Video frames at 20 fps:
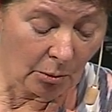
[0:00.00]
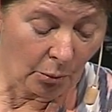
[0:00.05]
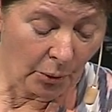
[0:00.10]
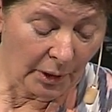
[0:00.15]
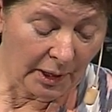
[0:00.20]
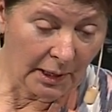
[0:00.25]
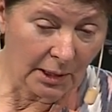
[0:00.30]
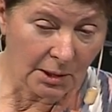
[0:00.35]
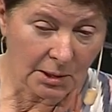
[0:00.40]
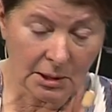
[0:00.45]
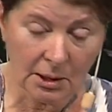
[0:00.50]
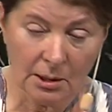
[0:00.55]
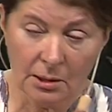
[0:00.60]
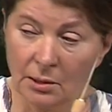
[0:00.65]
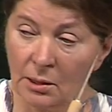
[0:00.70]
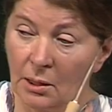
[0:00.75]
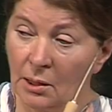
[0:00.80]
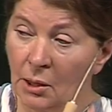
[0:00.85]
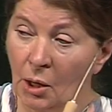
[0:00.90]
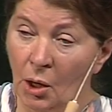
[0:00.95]
We had
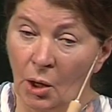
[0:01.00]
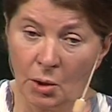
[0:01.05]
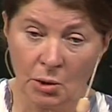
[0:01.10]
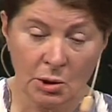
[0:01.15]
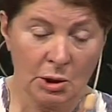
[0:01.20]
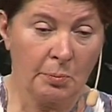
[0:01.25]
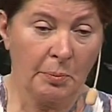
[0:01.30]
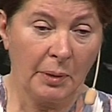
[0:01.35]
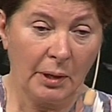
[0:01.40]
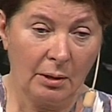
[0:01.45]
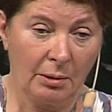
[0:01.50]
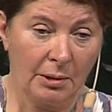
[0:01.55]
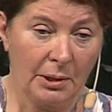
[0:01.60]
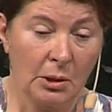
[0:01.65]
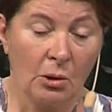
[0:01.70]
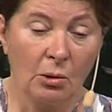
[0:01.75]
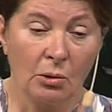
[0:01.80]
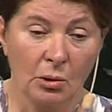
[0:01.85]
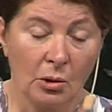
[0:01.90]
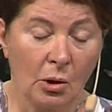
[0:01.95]
done an arts bar
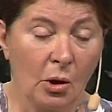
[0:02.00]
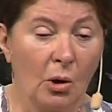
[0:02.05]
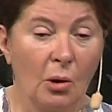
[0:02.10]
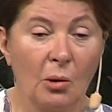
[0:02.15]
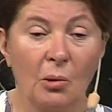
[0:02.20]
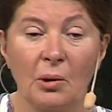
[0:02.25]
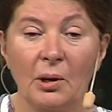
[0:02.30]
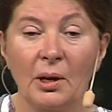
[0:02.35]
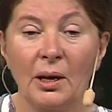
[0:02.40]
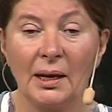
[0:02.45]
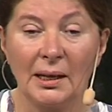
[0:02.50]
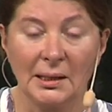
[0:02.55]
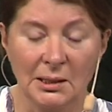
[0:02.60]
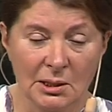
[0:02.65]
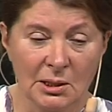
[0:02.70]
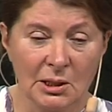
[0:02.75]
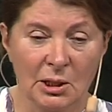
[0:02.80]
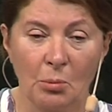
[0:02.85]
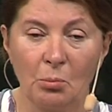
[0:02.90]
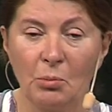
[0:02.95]
in Hong Kong,
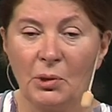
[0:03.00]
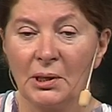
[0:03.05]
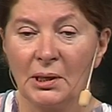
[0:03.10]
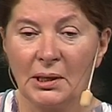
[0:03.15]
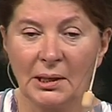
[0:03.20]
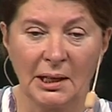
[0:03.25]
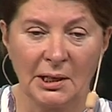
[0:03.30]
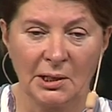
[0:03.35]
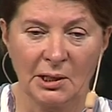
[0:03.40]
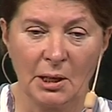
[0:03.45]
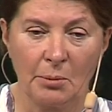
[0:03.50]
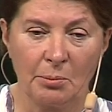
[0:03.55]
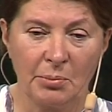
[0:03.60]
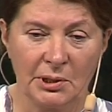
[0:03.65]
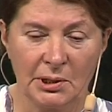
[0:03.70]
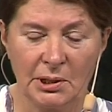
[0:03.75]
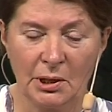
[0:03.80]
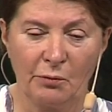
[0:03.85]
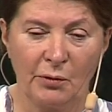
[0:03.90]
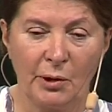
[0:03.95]
and someone at Cathay
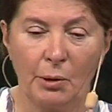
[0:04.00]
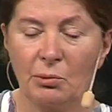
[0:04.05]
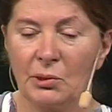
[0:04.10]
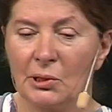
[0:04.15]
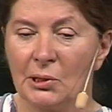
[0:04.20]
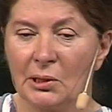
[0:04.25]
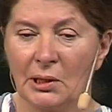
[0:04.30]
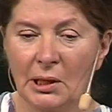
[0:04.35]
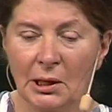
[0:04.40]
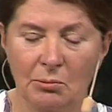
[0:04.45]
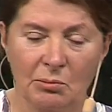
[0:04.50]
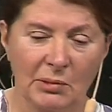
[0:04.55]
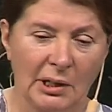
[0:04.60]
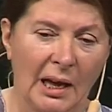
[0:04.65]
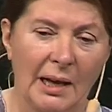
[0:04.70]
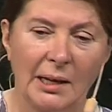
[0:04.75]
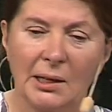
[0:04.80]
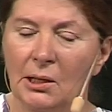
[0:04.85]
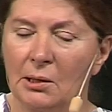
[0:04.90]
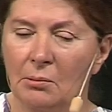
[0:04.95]
Pacific was th
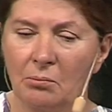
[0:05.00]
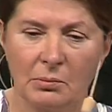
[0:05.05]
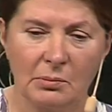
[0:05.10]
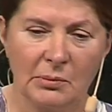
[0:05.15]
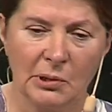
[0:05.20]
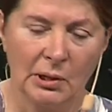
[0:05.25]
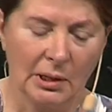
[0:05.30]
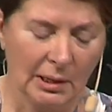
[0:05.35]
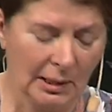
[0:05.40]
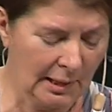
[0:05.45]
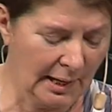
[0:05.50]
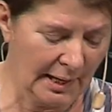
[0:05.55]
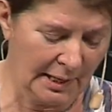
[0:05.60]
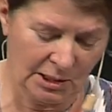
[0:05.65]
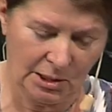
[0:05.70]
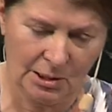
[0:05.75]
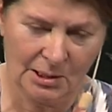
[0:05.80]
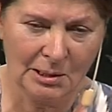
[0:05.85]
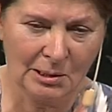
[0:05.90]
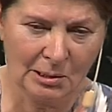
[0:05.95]
they had a, a
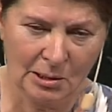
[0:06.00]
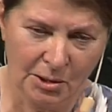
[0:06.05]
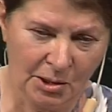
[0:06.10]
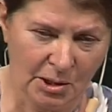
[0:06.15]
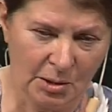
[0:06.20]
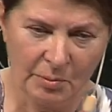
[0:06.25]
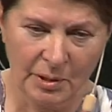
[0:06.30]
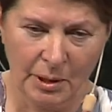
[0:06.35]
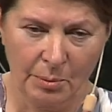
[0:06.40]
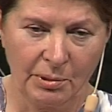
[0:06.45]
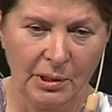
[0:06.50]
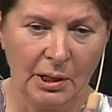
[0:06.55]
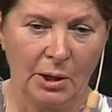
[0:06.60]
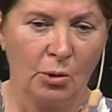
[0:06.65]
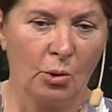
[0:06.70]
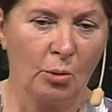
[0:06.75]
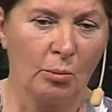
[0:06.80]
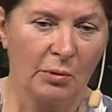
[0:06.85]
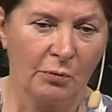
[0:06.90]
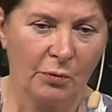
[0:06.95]
list, including people
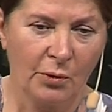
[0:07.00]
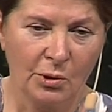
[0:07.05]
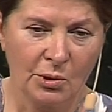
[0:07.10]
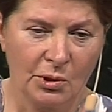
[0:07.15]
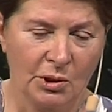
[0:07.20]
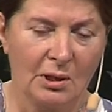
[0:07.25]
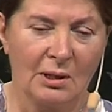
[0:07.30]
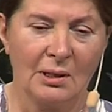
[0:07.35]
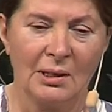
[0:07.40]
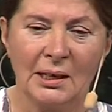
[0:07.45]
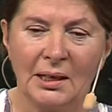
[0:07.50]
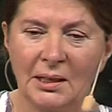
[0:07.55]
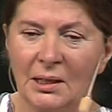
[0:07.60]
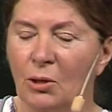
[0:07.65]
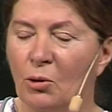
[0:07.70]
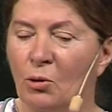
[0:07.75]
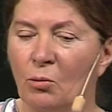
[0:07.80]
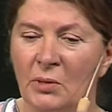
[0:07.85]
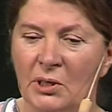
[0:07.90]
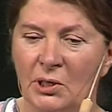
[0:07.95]
like Norman Foster, and I
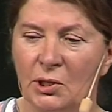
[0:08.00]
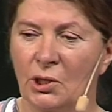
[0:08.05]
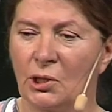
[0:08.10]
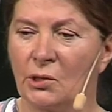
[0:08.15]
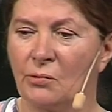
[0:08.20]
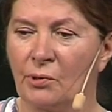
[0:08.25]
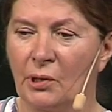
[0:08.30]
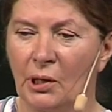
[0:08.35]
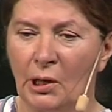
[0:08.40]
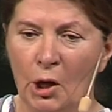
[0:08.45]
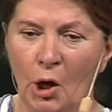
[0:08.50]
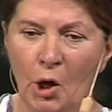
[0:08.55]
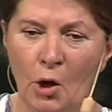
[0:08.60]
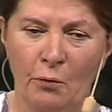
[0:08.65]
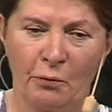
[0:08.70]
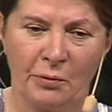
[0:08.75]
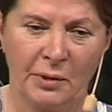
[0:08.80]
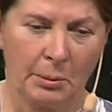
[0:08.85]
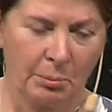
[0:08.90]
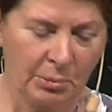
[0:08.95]
think almost just for a
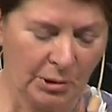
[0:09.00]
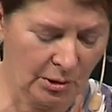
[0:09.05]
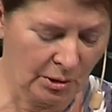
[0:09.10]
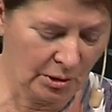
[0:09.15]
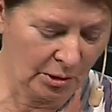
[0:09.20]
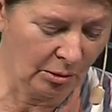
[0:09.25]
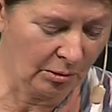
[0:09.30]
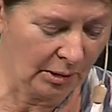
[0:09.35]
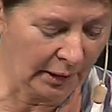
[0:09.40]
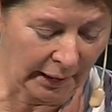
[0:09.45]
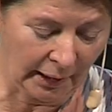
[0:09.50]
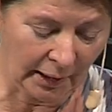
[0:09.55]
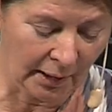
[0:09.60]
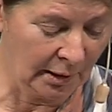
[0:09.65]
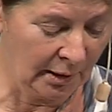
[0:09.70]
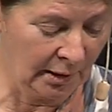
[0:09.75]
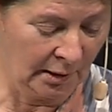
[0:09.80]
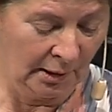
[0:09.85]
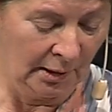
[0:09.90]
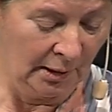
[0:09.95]
laugh they put us on there.
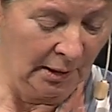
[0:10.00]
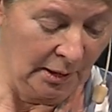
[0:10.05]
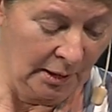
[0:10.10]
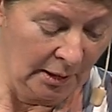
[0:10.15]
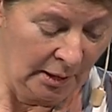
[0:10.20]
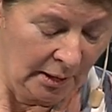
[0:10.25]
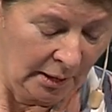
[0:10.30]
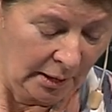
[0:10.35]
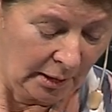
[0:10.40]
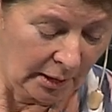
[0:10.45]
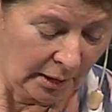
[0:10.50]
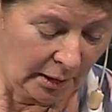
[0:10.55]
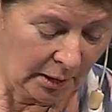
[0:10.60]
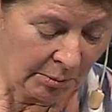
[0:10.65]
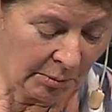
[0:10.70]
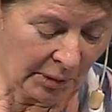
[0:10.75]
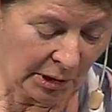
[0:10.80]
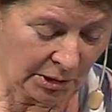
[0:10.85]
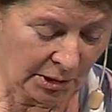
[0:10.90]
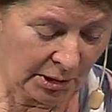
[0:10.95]
And
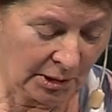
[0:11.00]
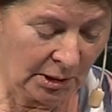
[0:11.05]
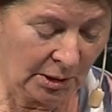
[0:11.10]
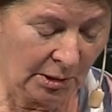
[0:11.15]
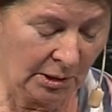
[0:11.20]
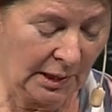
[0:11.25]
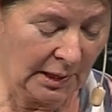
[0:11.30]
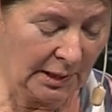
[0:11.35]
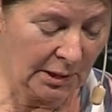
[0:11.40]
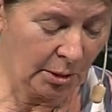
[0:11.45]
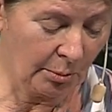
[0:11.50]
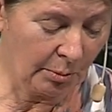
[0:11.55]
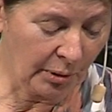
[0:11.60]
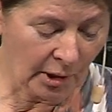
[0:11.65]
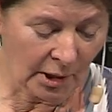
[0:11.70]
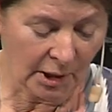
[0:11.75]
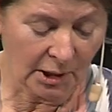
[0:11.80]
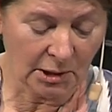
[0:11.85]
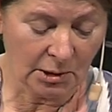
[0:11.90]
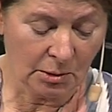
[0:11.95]
much to their
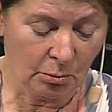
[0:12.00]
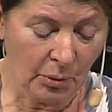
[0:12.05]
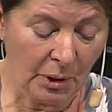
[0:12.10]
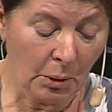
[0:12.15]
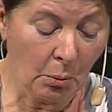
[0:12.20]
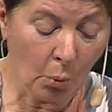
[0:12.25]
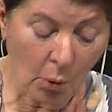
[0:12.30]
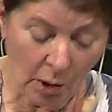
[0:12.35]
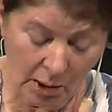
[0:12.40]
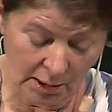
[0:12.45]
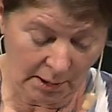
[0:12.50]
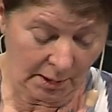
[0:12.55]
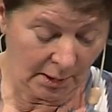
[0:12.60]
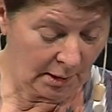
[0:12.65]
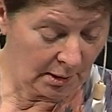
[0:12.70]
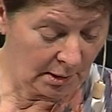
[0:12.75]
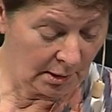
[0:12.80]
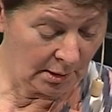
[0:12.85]
surprise, we won.